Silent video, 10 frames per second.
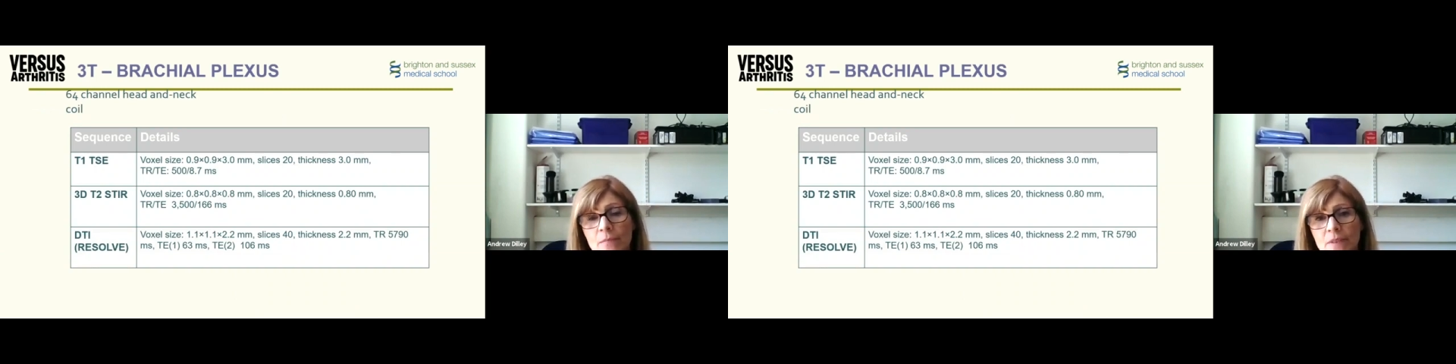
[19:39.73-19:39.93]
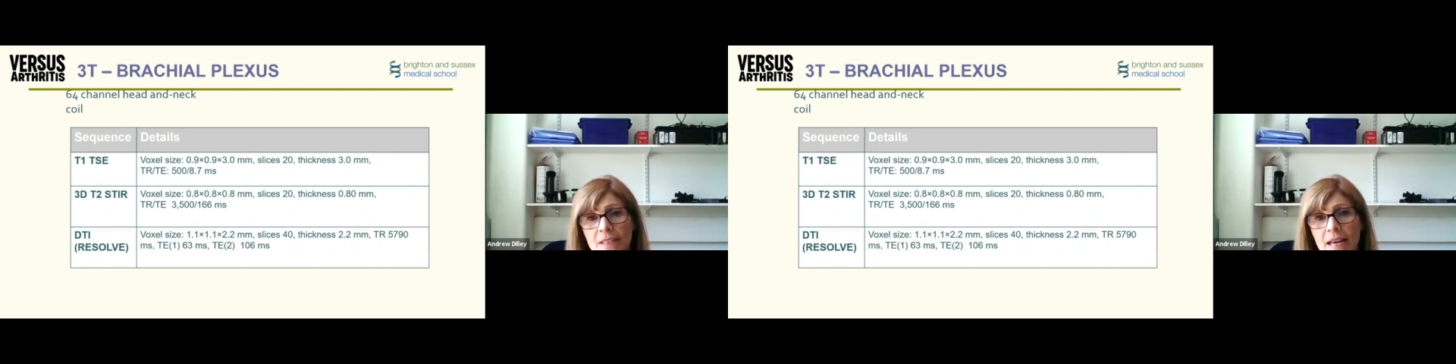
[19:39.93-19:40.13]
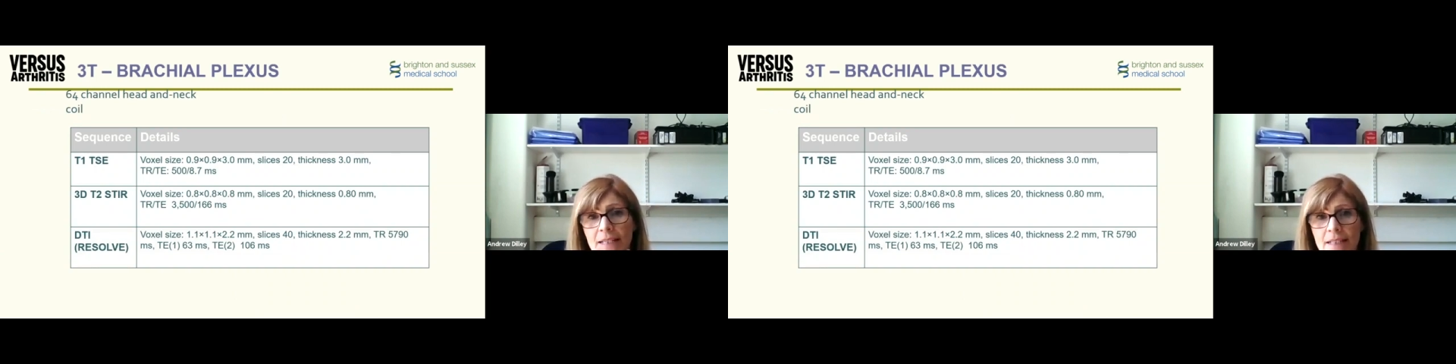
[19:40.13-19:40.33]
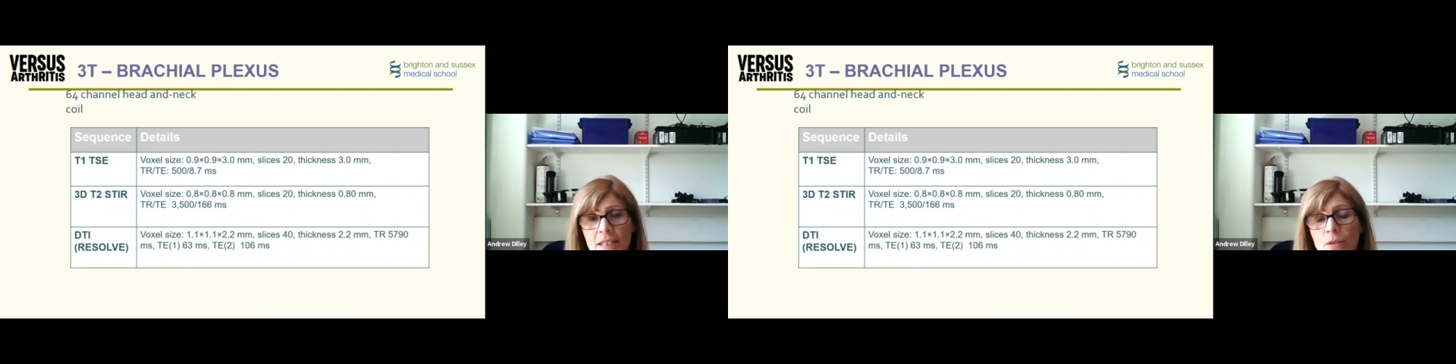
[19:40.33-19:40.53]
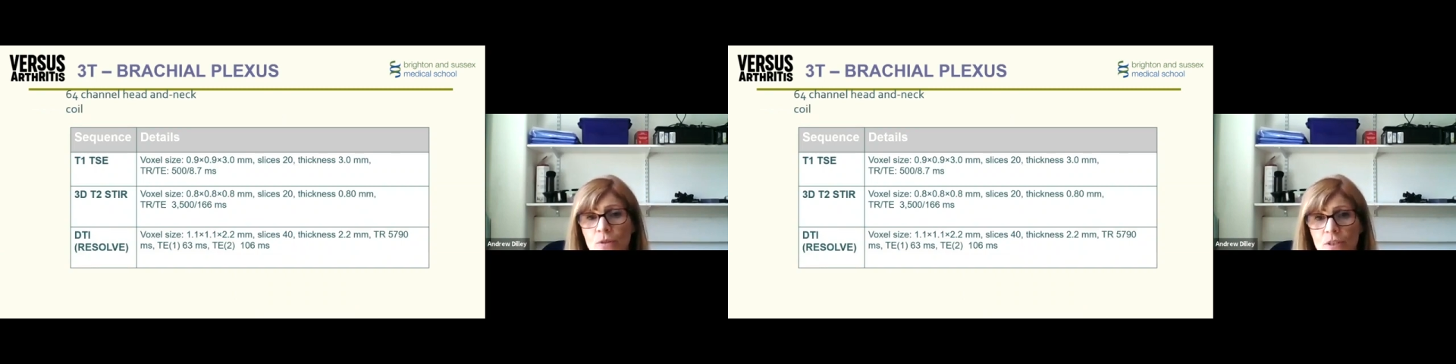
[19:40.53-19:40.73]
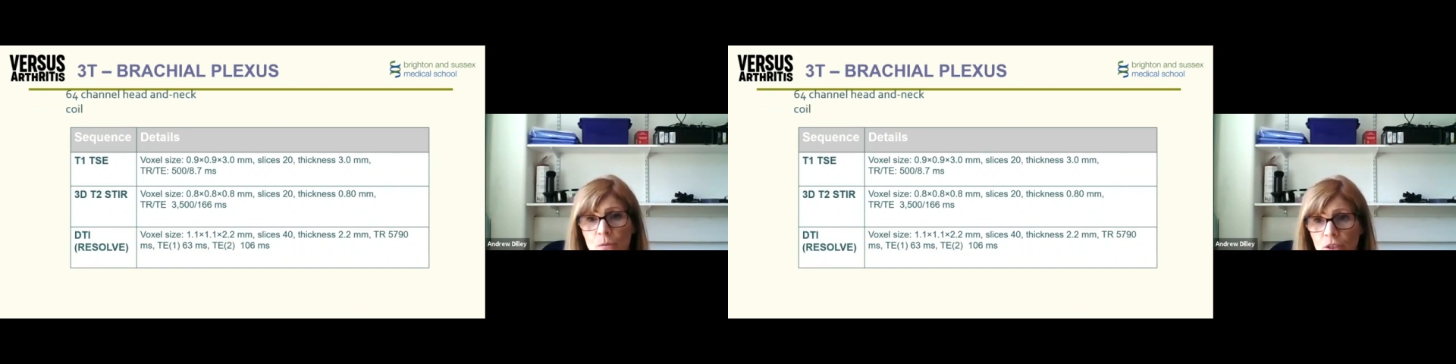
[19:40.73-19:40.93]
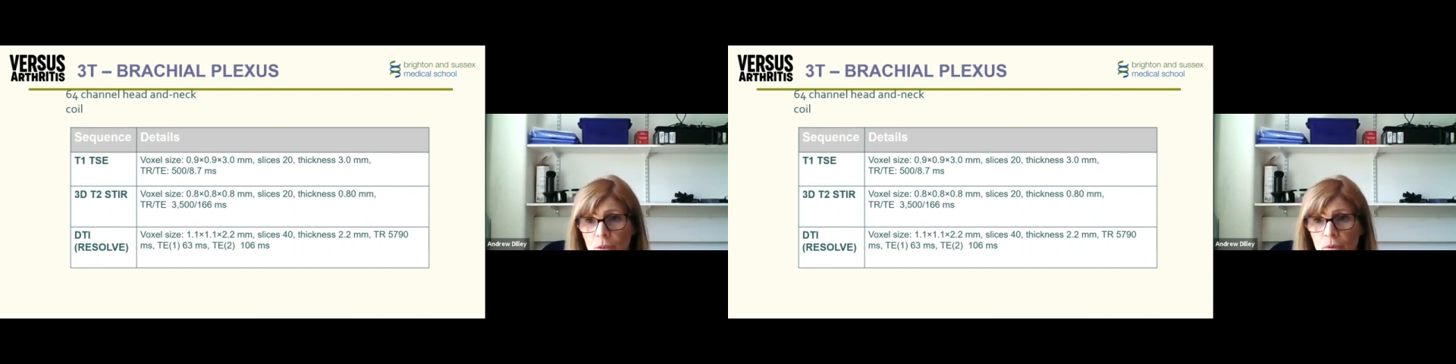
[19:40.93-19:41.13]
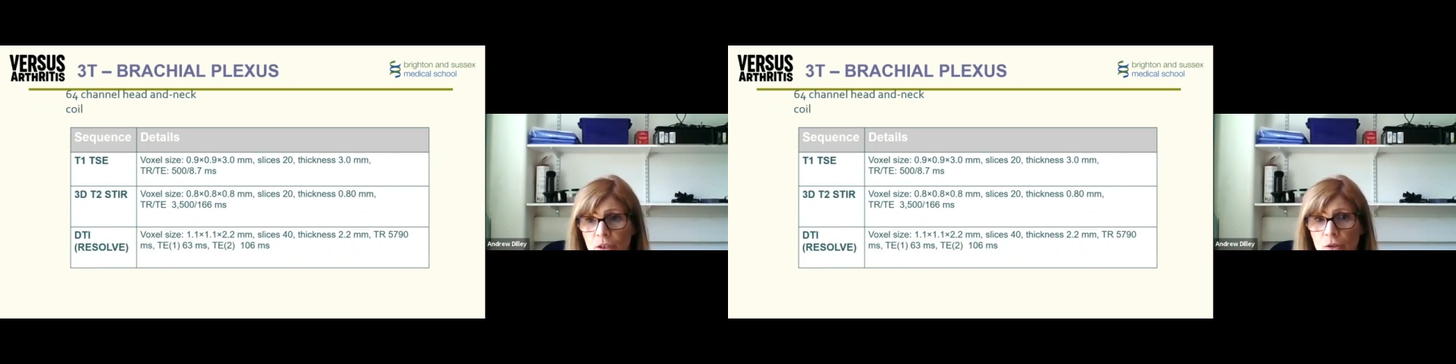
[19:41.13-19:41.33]
scanning sequence that we're going
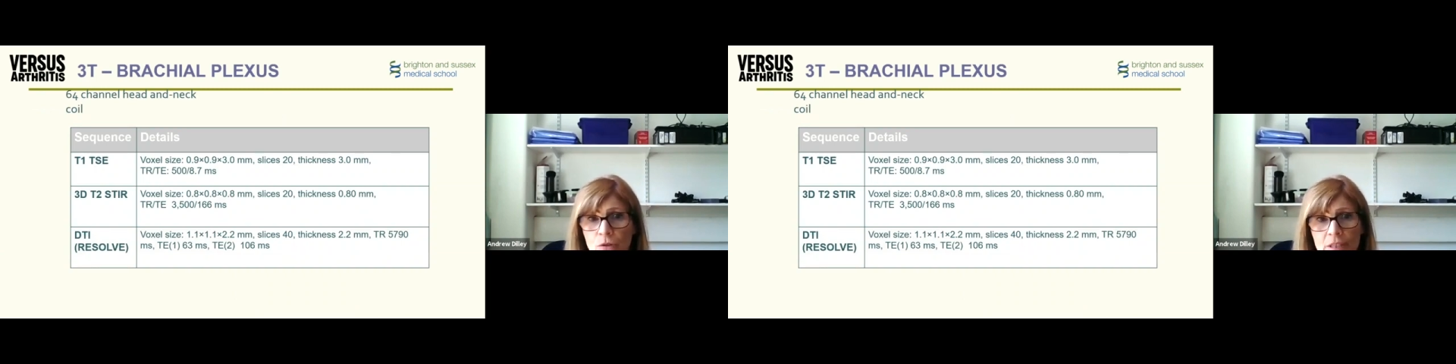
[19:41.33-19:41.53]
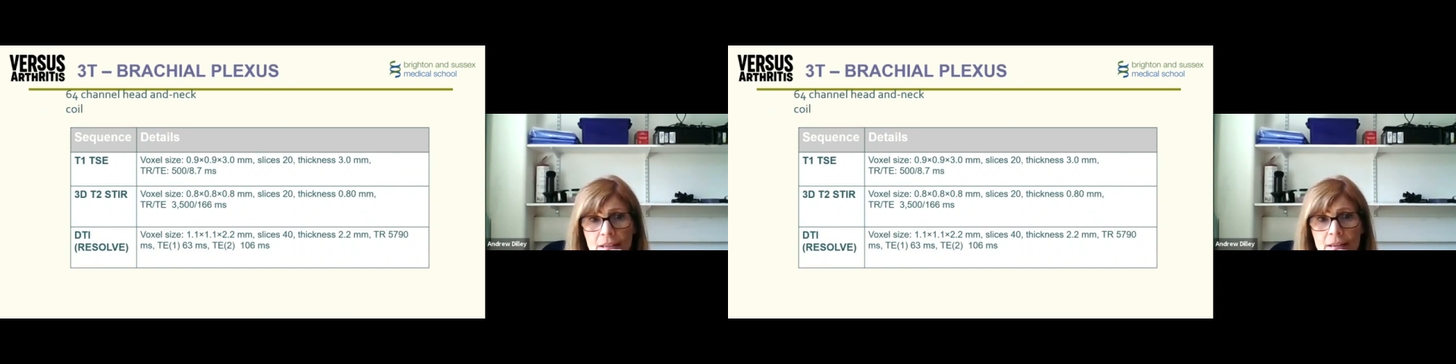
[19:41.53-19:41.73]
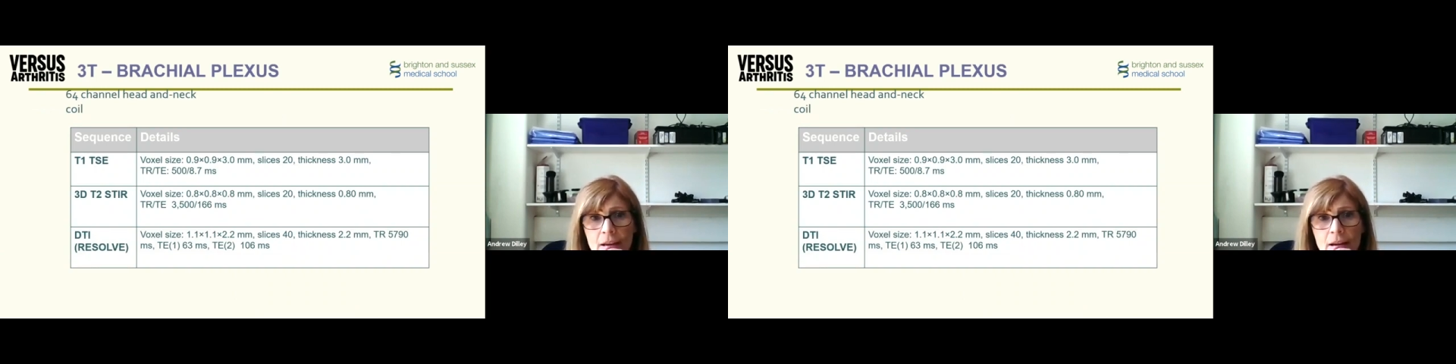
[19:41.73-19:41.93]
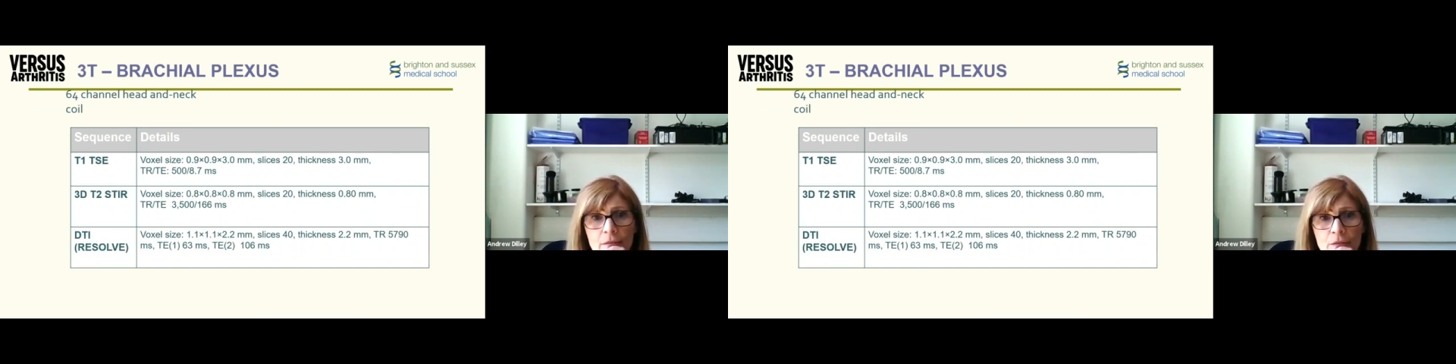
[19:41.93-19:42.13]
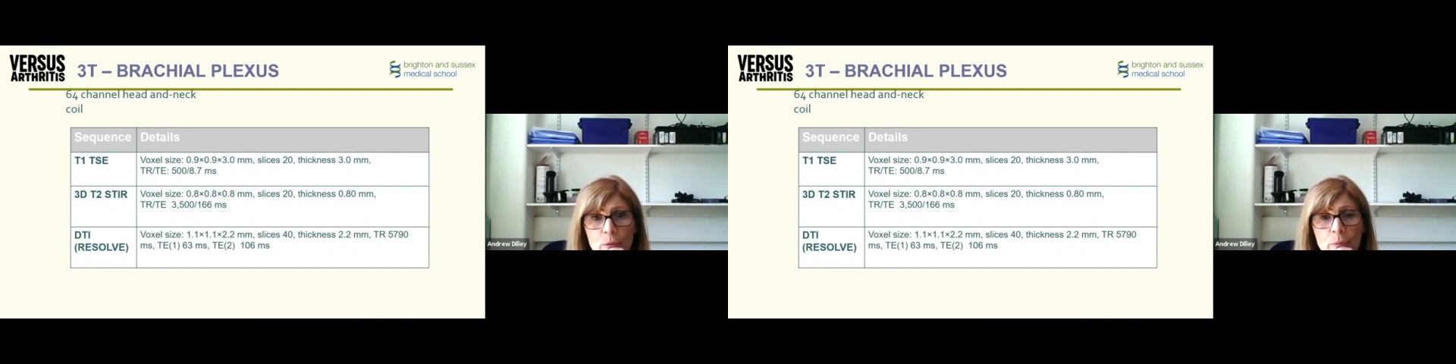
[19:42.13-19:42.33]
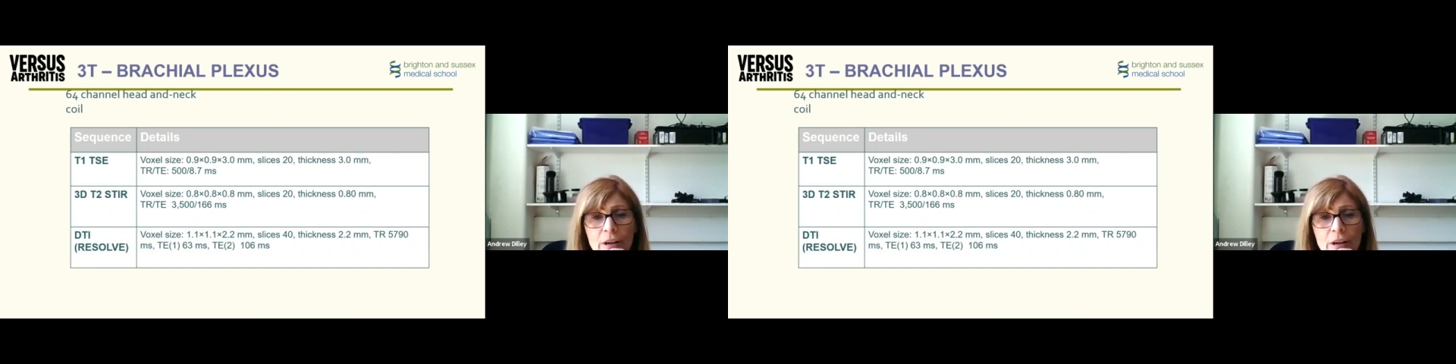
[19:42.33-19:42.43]
to be using for the